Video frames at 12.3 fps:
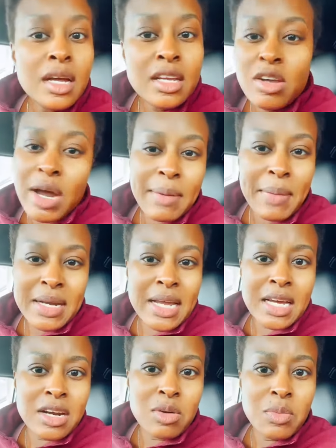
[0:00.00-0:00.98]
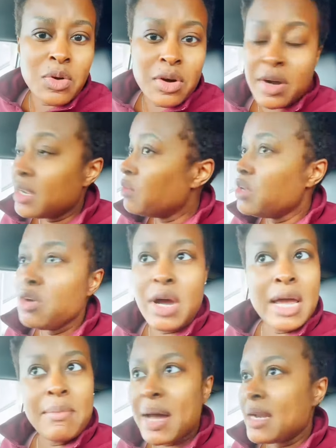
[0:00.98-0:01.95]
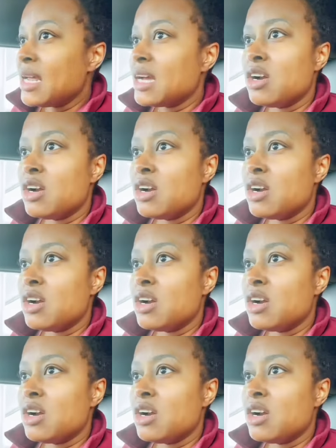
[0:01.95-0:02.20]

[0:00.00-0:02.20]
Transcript: you ain't my nigga no more. You ain't my nigga